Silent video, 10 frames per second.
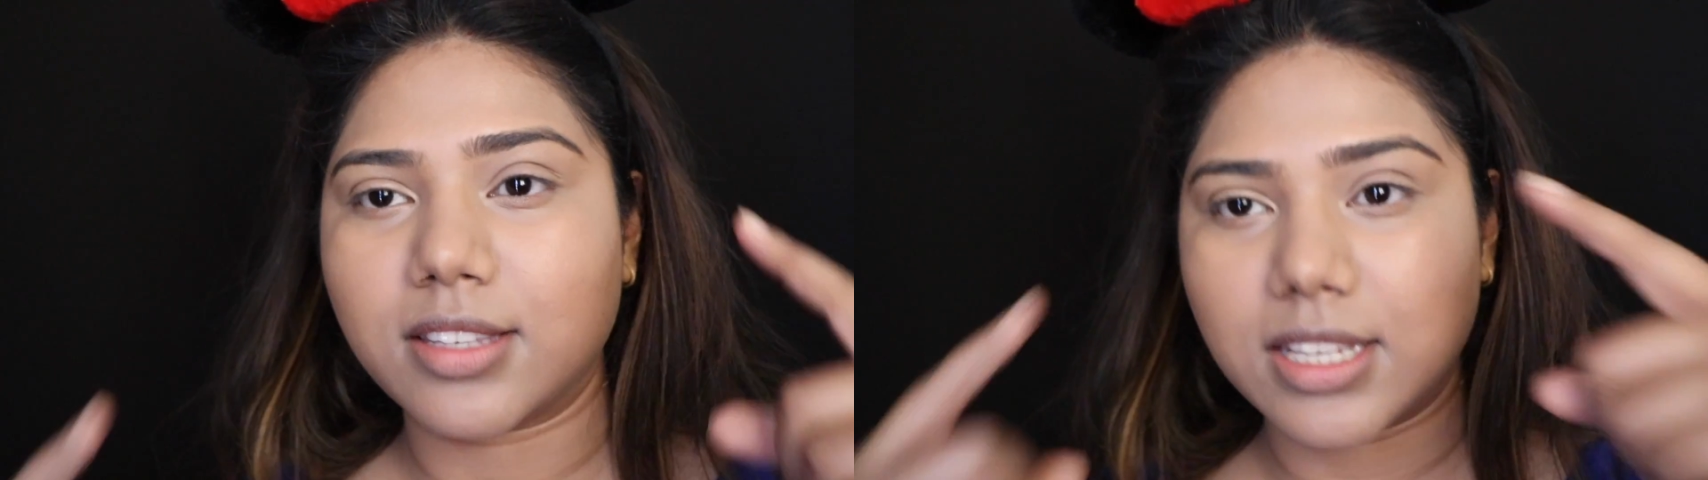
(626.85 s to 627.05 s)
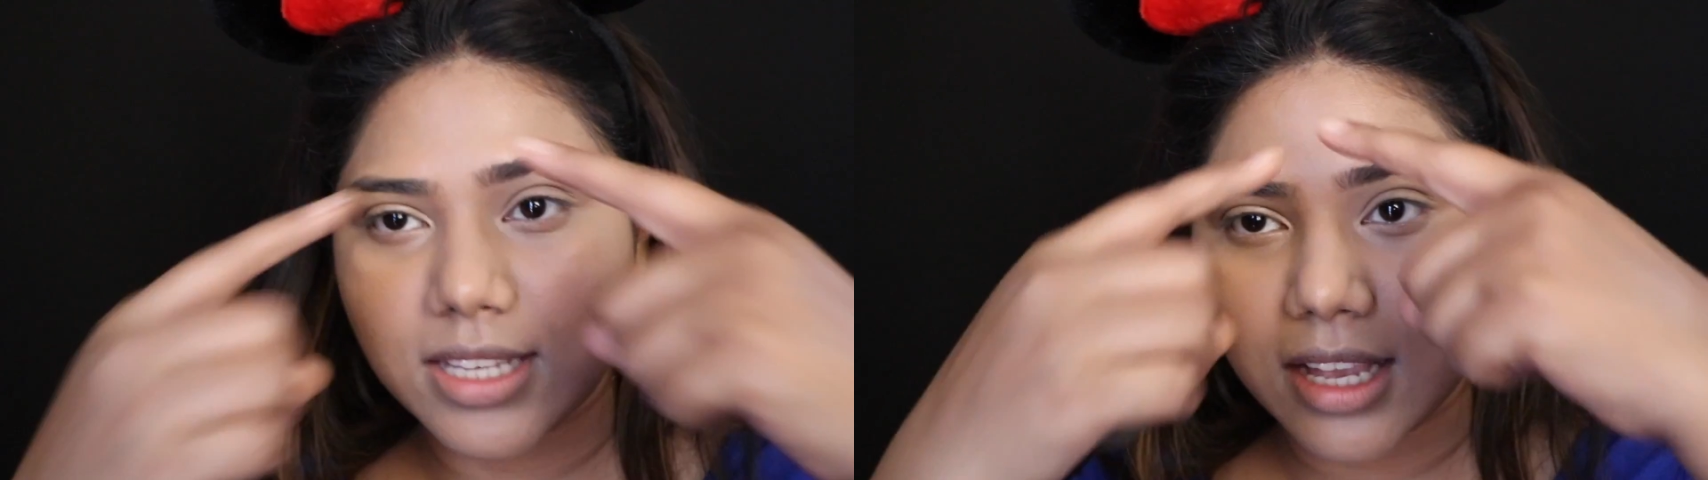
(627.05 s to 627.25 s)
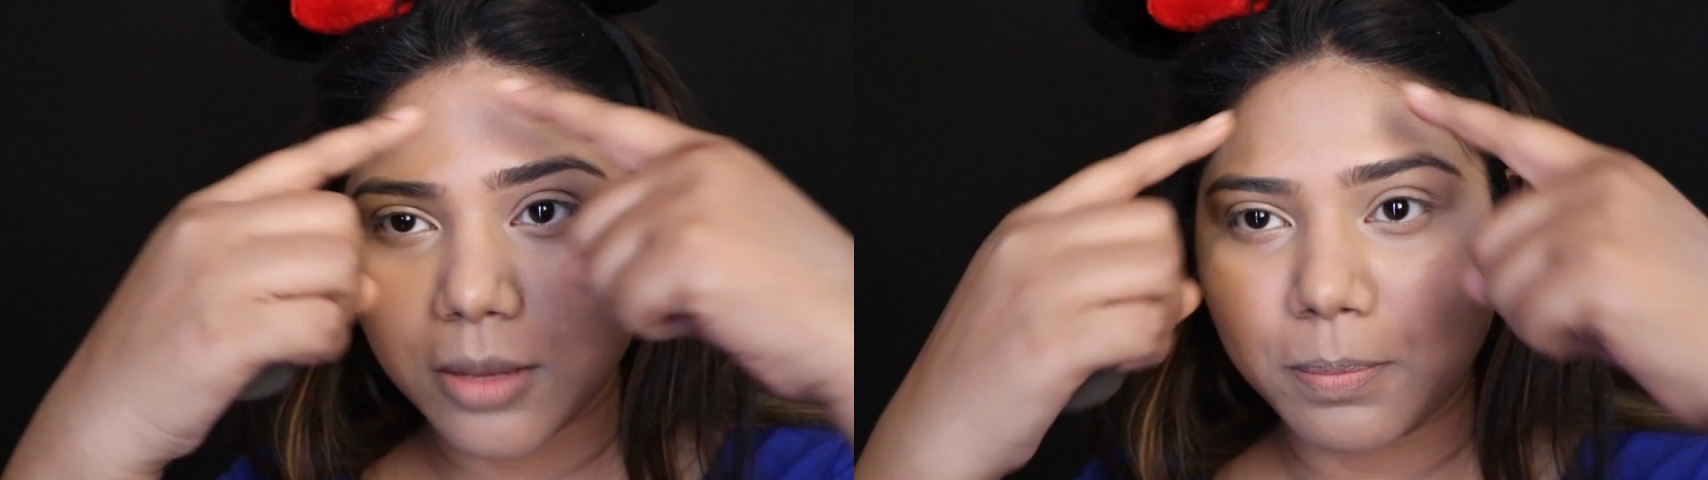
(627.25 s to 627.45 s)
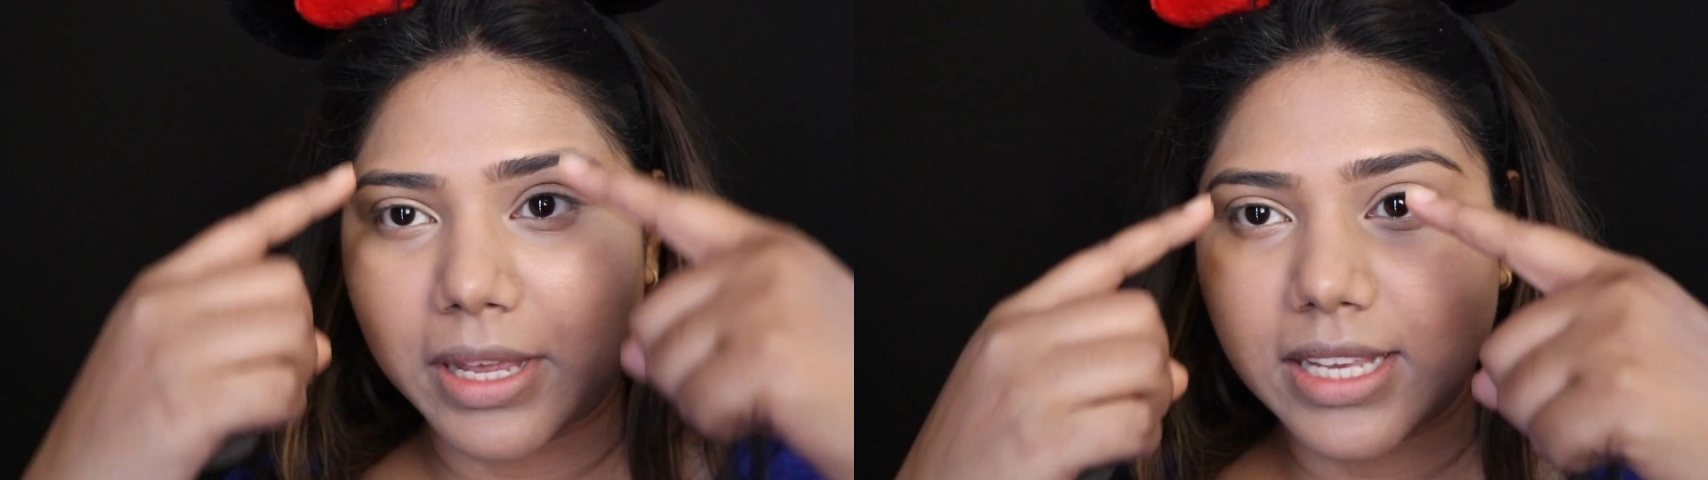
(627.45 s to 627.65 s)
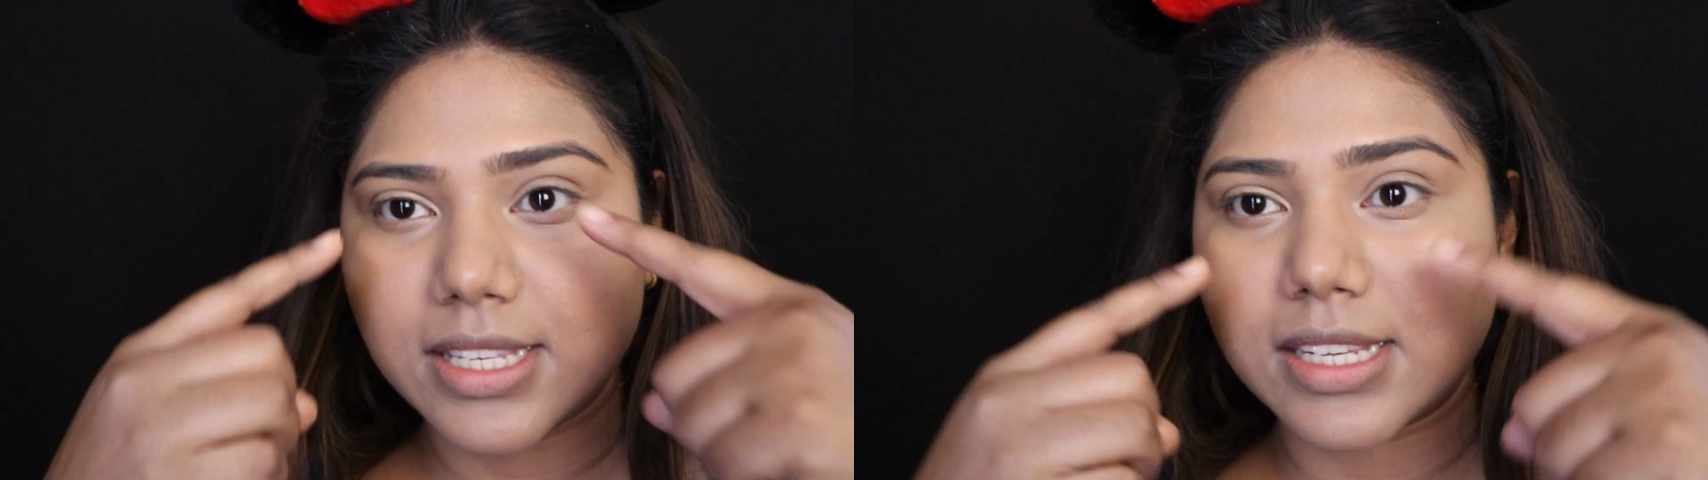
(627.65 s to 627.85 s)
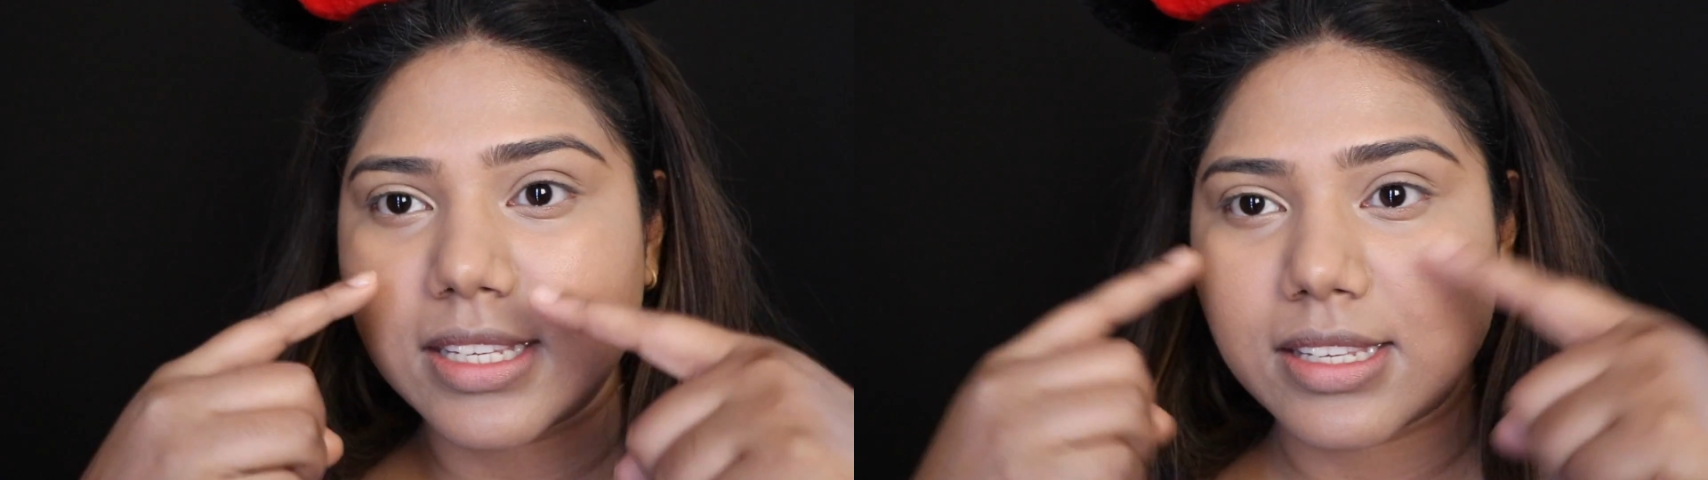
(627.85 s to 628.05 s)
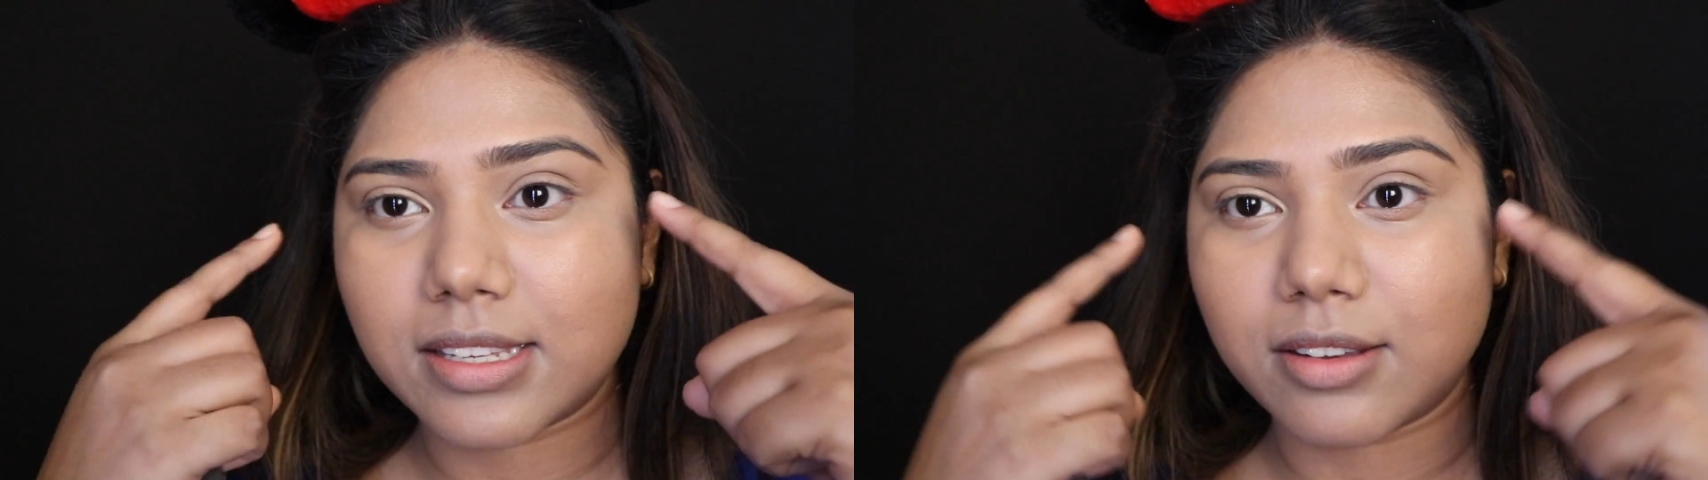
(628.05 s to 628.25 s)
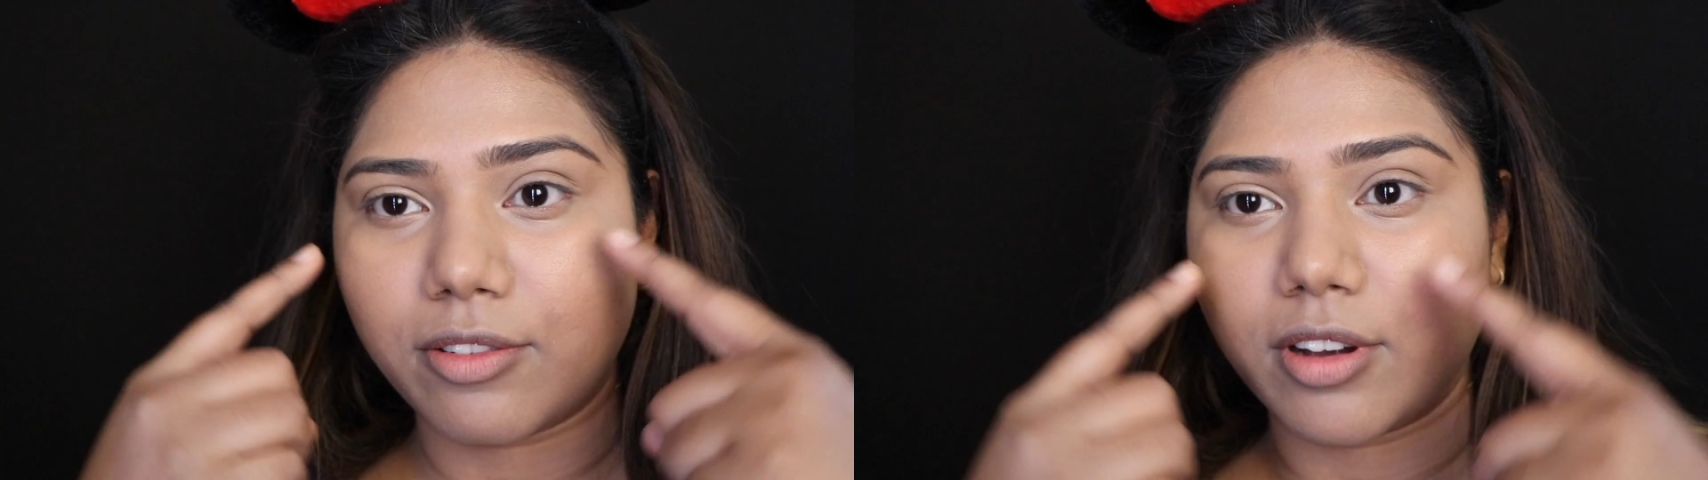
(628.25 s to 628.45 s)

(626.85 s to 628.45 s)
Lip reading: these are the places